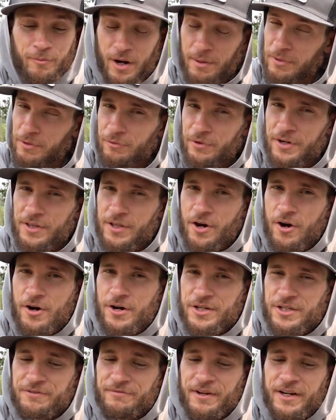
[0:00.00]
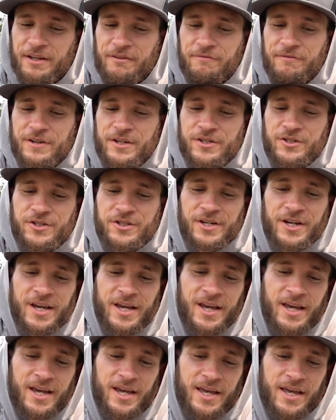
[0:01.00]
Probably one of the hardest fighting fish
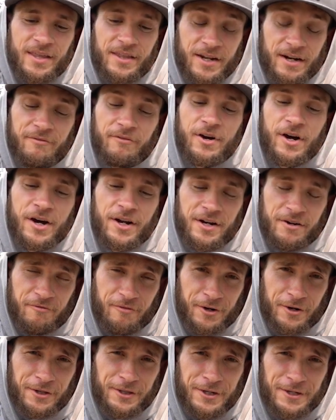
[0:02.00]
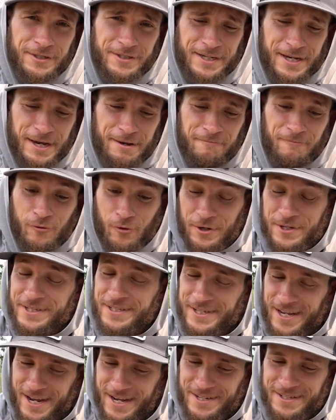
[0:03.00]
that I've caught in a very long time for its
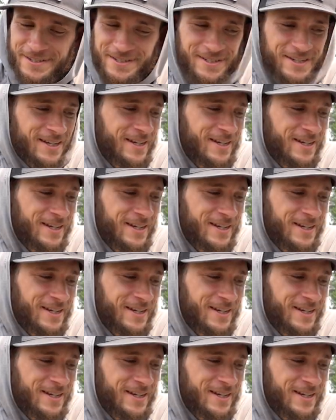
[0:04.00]
size.